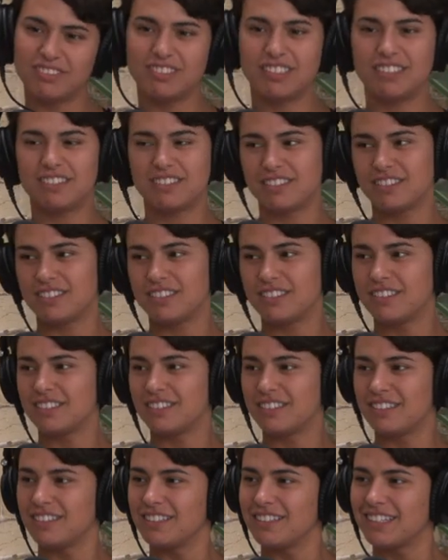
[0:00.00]
Everyone's just
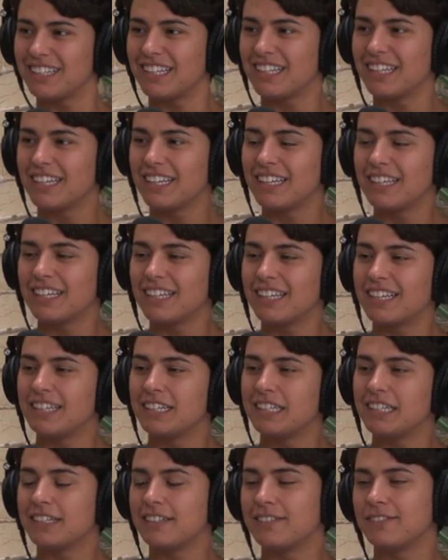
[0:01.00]
sweating and
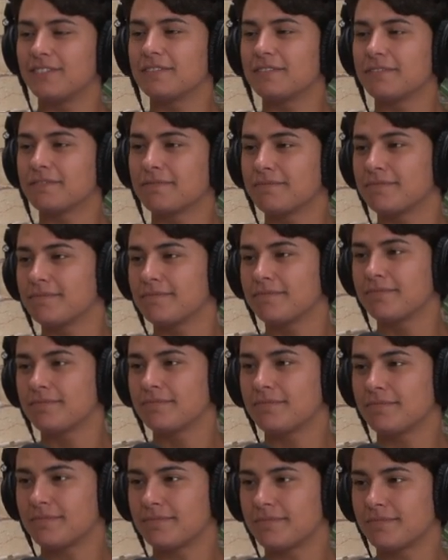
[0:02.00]
basking in the
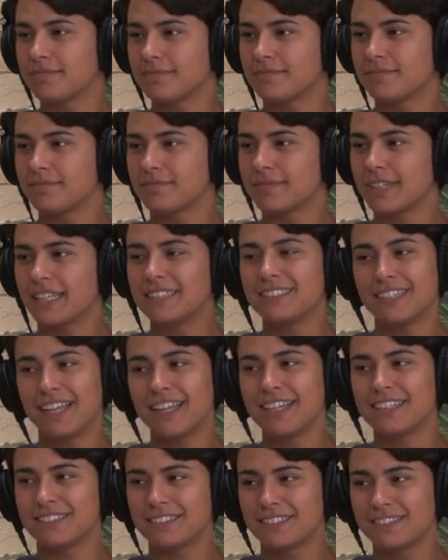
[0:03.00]
afterglow, it's
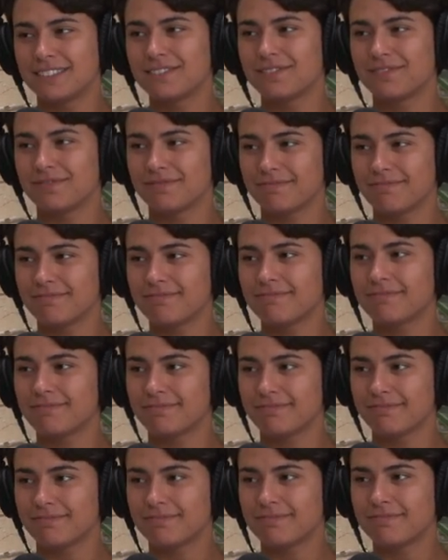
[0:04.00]
feeling nice. sensual,
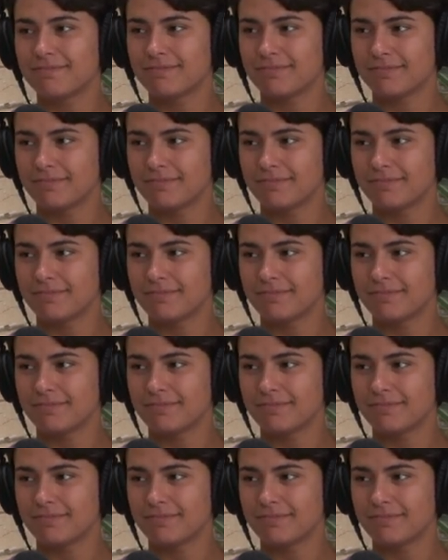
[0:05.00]
maybe